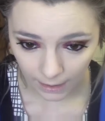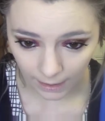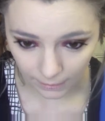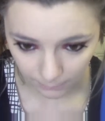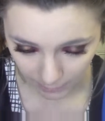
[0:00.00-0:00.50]

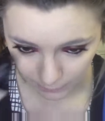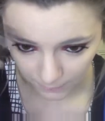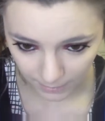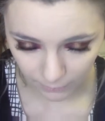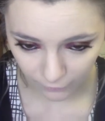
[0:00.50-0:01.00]
And I might put a
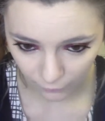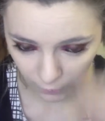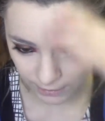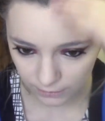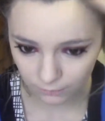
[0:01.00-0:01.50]
bit on my
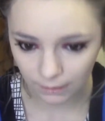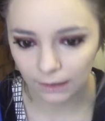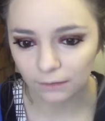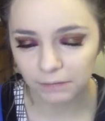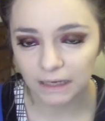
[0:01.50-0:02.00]
forehead as
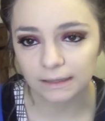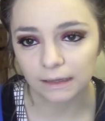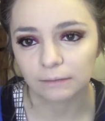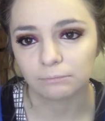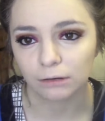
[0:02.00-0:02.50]
well.
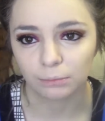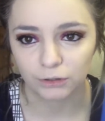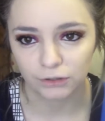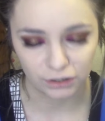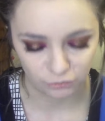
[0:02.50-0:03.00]
Basically, I'm probably
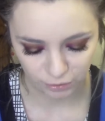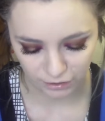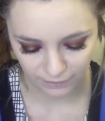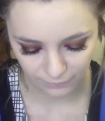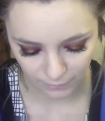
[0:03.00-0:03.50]
just going to put
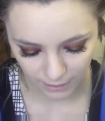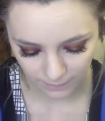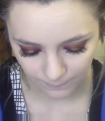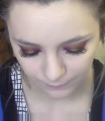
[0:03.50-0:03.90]
it everywhere.